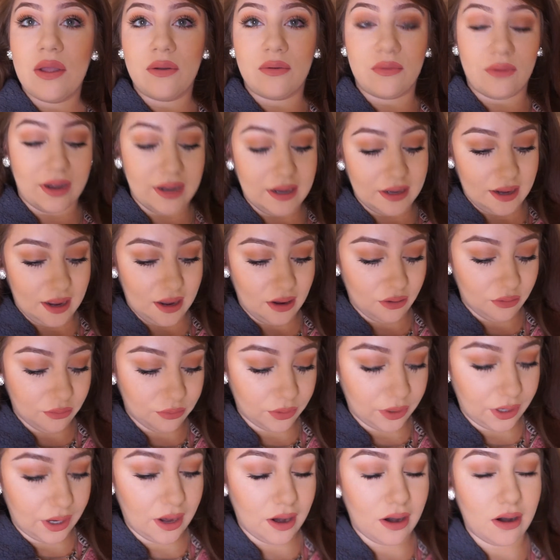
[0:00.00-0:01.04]
right now
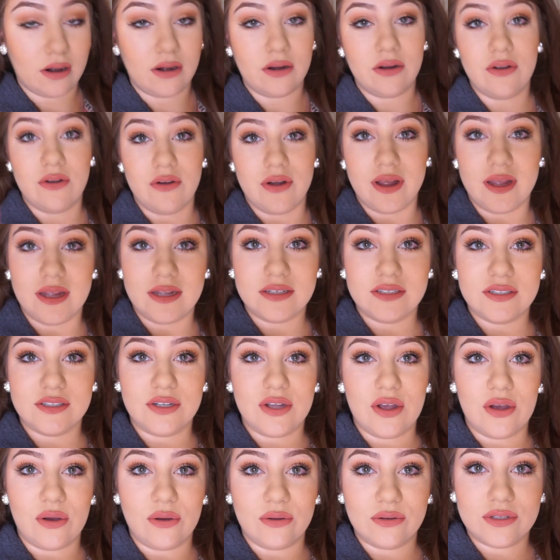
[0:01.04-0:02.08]
we are going to
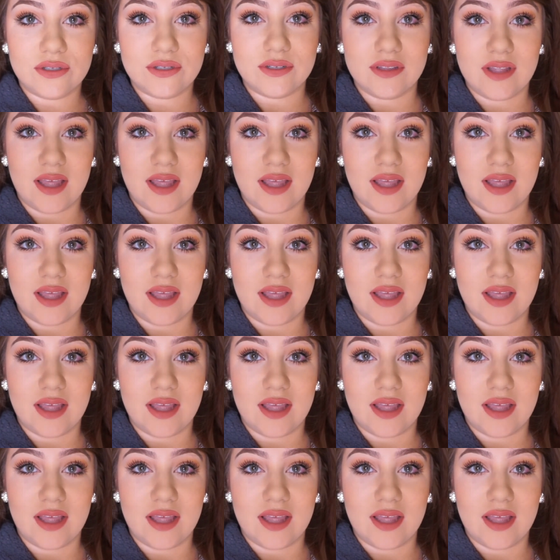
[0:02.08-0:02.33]
go to